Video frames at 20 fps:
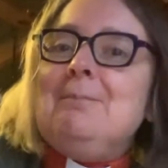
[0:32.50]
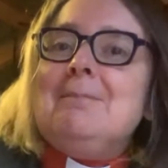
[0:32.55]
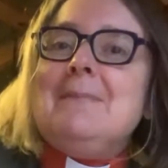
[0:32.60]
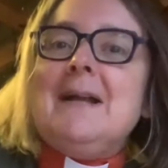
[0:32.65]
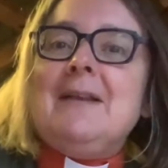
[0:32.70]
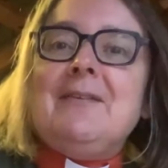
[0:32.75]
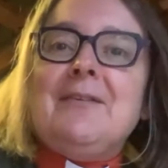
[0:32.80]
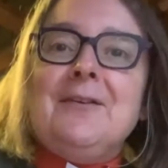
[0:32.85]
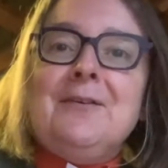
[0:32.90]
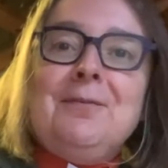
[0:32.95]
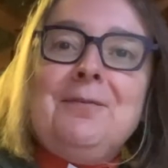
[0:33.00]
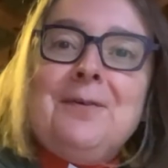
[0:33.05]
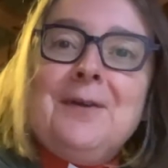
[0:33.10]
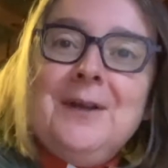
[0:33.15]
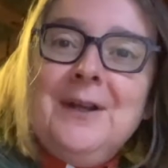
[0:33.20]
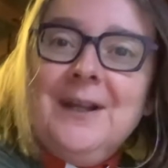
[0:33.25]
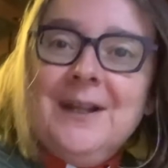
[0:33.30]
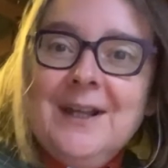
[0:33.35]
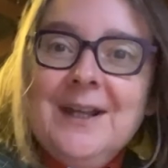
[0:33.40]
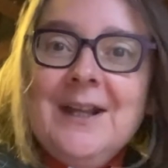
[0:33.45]
massive
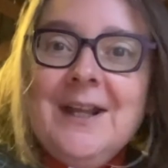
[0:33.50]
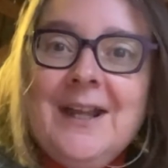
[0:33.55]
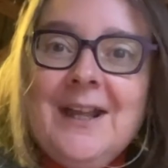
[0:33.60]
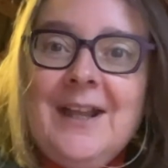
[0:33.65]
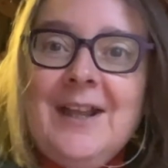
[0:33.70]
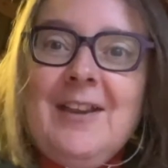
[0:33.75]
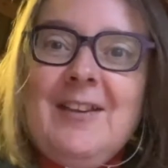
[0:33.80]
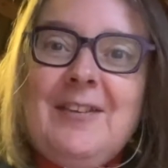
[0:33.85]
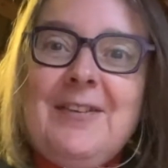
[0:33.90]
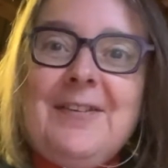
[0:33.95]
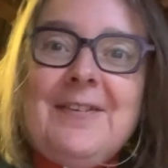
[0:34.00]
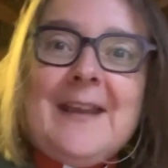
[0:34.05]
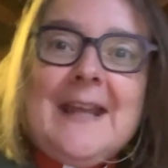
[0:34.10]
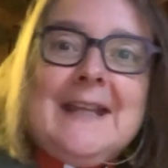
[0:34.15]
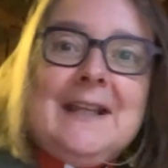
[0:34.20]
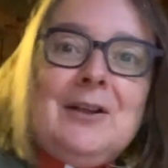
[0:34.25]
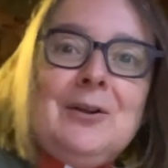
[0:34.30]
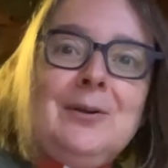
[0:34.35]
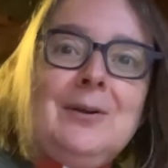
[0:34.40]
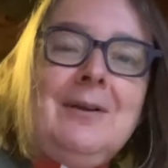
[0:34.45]

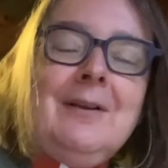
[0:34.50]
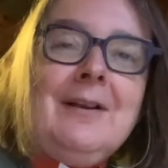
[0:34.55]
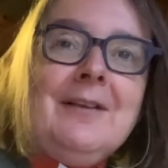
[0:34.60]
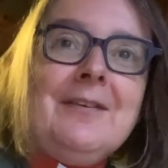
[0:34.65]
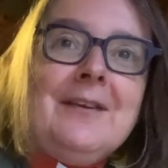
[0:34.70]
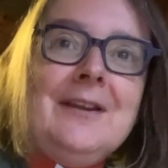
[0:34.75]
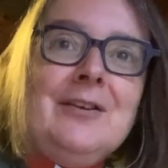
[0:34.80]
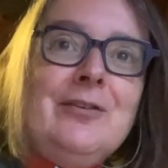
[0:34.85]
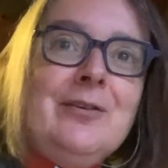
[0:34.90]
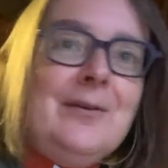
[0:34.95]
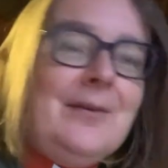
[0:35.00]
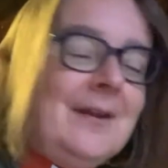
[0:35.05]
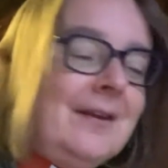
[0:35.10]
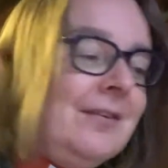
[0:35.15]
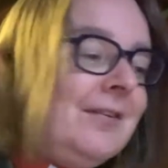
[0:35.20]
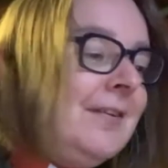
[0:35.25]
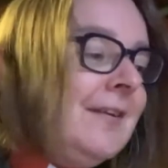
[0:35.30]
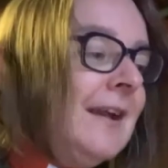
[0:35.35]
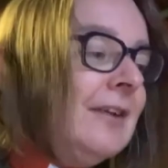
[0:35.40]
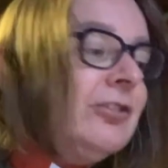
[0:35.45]
cycle as I do this
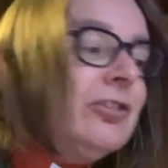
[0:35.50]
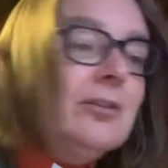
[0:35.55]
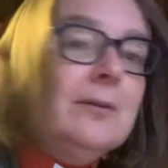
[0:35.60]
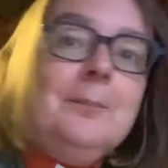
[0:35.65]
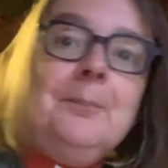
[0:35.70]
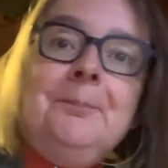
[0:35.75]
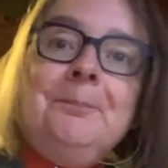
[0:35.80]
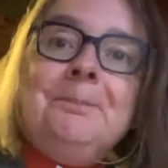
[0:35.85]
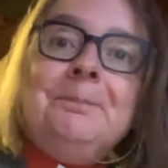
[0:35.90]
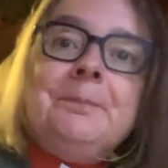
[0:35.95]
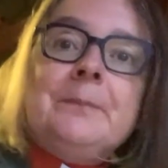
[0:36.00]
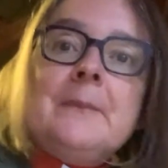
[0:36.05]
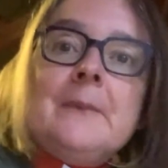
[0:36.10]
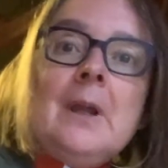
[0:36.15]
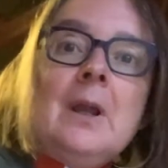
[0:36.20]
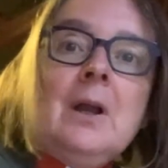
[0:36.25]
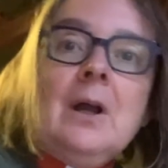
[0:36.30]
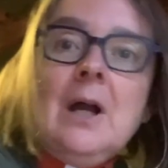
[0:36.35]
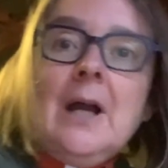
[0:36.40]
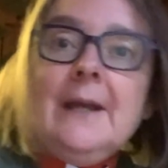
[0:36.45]
session.
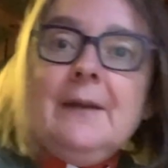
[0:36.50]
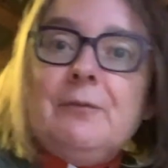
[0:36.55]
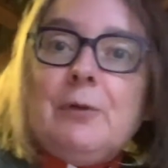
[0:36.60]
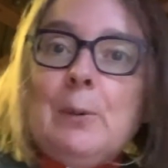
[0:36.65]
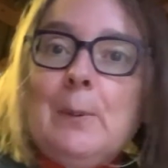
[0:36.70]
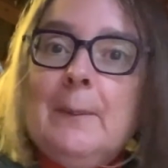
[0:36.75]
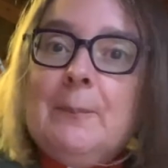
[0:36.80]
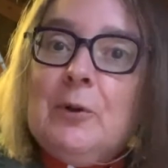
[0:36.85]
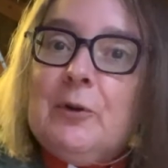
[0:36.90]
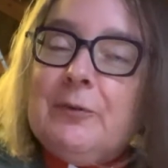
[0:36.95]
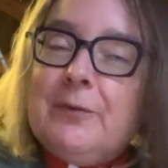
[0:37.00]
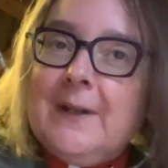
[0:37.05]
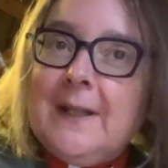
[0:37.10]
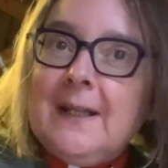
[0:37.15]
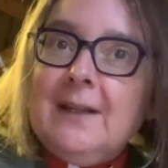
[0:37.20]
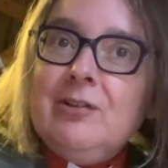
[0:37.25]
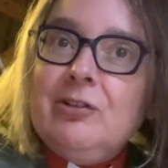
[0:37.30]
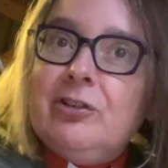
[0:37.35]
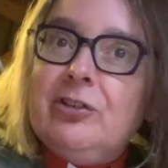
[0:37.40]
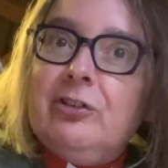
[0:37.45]
However, when we're
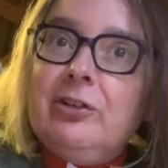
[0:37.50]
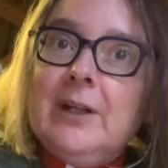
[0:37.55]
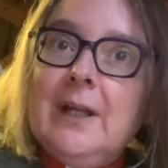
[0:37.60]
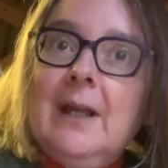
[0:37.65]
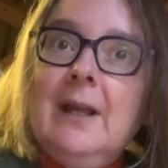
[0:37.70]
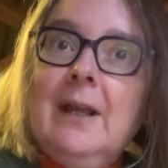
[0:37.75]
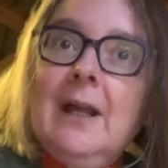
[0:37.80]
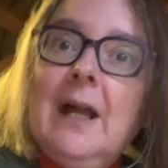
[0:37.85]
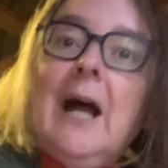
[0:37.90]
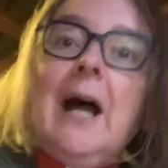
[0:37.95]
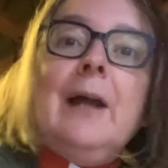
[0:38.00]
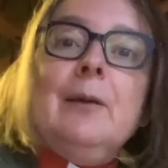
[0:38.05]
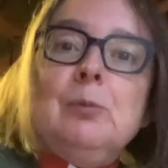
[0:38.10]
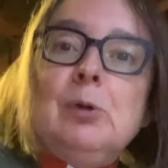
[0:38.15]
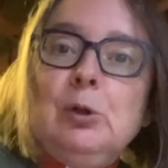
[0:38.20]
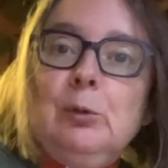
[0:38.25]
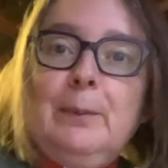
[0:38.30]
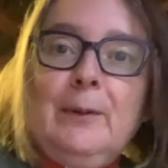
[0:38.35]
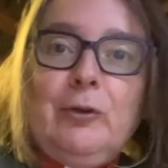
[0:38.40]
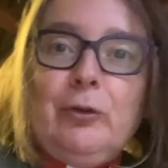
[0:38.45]
finished, I
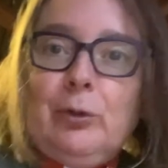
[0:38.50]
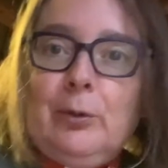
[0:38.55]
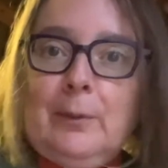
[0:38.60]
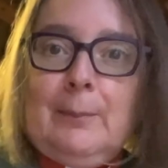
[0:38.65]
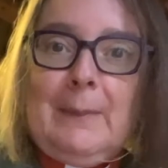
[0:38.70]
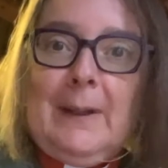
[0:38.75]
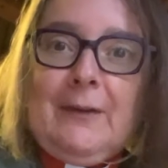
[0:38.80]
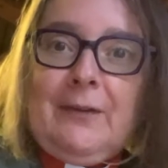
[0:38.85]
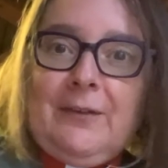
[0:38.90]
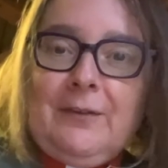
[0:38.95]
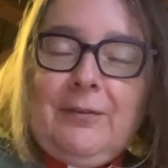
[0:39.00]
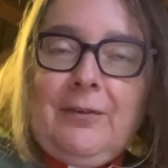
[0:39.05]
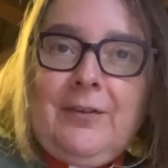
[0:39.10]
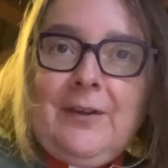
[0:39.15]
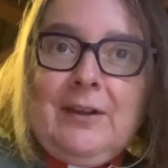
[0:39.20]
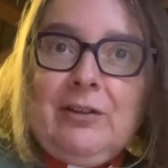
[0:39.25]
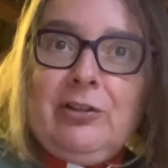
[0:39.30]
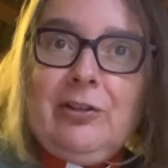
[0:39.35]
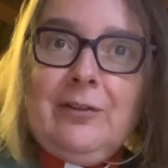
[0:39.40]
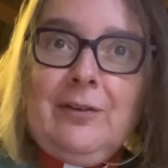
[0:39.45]
will be doing a massive
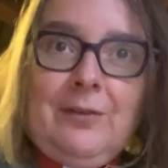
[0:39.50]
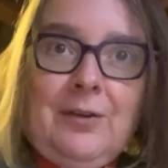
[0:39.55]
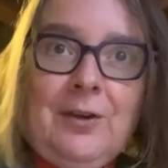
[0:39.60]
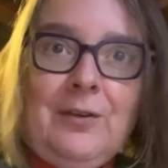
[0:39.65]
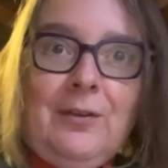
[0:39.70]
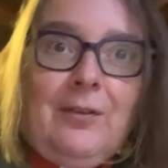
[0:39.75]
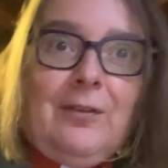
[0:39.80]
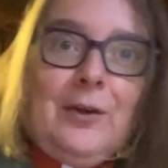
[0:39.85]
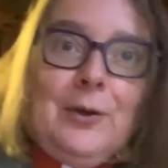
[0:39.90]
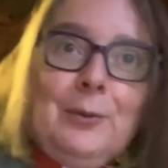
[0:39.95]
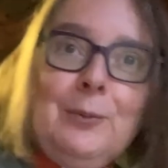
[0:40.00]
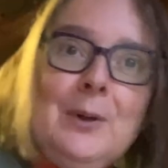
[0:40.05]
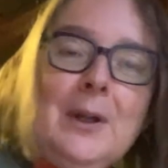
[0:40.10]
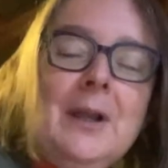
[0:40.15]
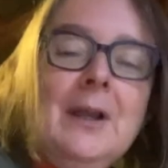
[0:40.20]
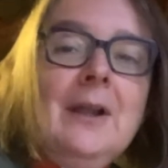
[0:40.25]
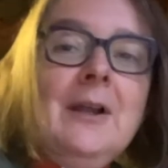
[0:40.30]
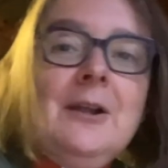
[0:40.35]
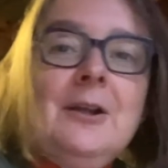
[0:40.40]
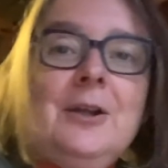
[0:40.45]
session. So
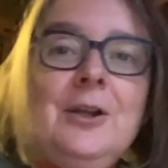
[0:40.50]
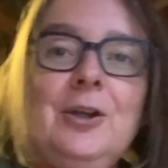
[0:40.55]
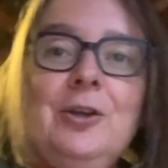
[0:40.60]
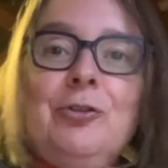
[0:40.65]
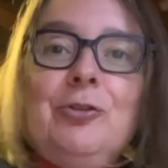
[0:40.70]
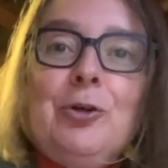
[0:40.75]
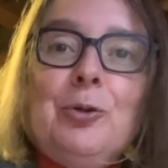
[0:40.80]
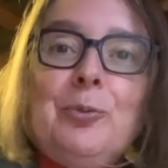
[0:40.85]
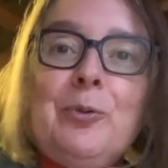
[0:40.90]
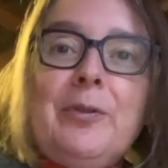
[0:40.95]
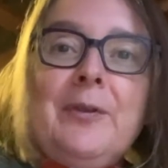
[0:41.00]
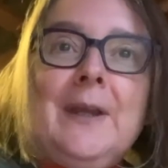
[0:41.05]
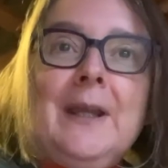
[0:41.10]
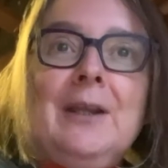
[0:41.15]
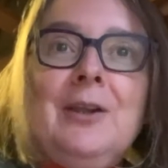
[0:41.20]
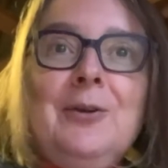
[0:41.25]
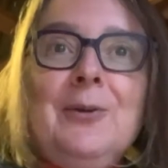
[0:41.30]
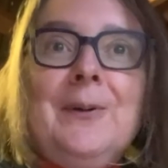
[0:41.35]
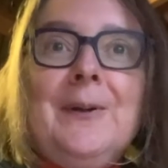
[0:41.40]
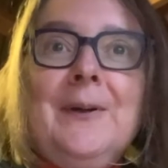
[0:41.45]
don't
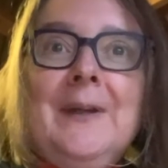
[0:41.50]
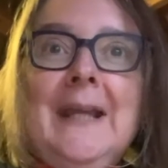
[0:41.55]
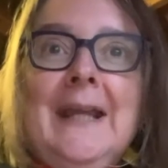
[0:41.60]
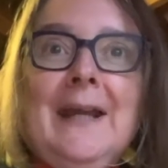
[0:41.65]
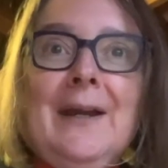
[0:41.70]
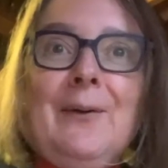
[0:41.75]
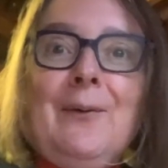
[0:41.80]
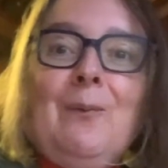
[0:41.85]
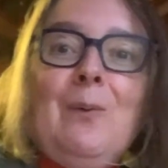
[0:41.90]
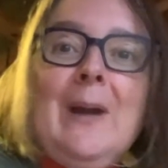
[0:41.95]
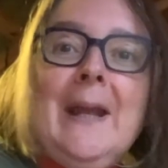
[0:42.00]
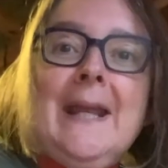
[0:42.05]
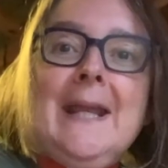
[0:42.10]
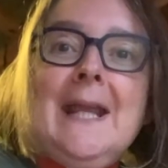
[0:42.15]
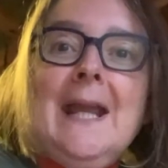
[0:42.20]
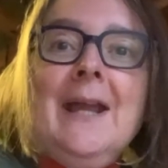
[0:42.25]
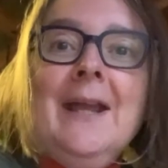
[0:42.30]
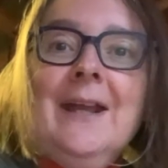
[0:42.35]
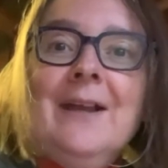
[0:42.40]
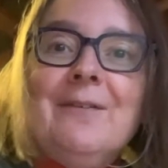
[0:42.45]
think you can get away
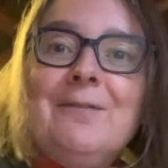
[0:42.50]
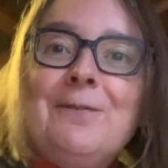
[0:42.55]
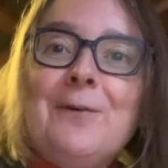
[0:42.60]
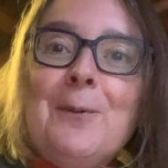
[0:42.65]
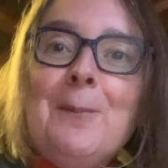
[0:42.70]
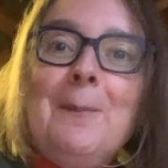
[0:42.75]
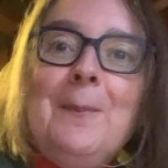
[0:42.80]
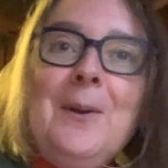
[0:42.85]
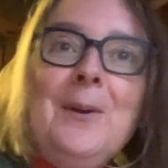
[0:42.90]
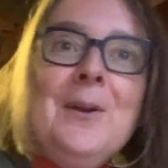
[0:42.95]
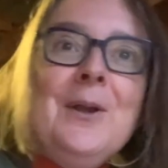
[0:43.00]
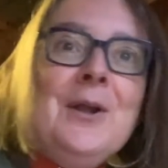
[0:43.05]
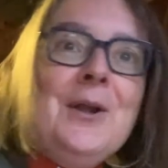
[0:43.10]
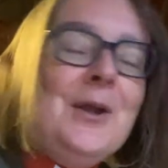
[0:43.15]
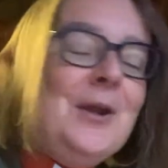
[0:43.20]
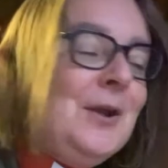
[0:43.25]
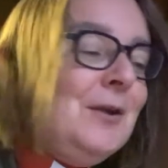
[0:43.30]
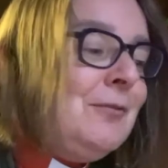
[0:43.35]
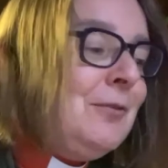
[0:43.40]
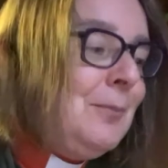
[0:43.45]
from
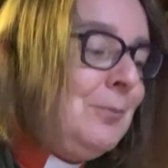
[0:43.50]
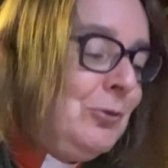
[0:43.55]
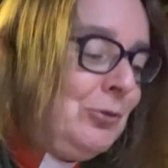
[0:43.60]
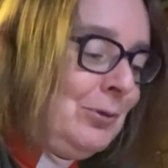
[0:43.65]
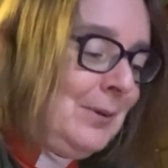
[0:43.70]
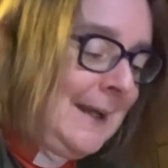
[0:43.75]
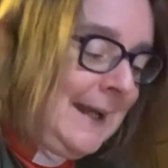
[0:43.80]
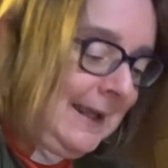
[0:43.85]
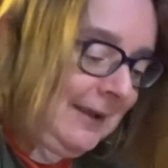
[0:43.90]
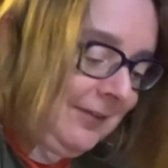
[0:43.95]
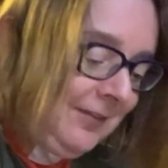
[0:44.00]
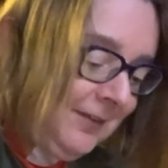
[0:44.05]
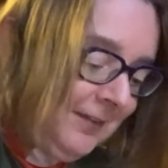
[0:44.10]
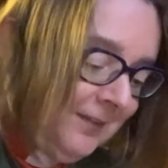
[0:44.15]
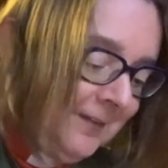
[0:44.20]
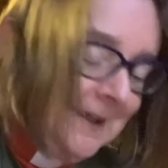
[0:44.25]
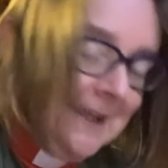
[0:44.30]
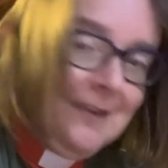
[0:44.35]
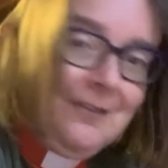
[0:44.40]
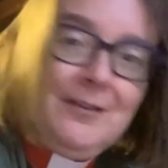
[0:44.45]
doing
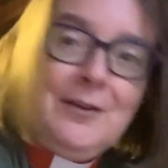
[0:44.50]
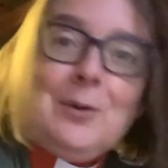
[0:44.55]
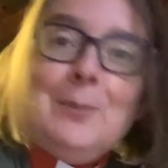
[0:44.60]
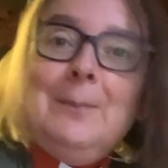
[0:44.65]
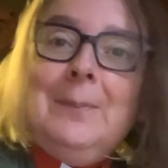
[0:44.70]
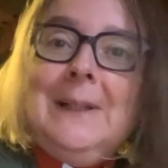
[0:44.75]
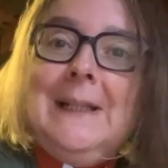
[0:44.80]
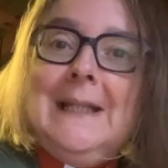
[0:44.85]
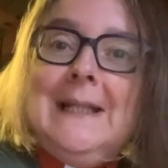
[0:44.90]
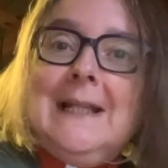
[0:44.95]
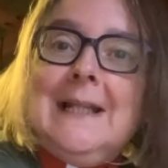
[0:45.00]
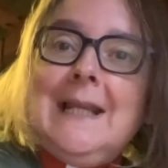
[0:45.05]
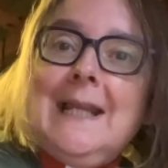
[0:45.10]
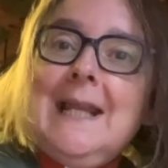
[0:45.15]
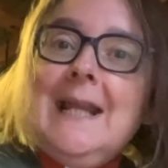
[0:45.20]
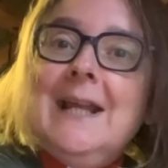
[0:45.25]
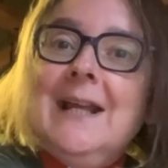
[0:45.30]
exercise completely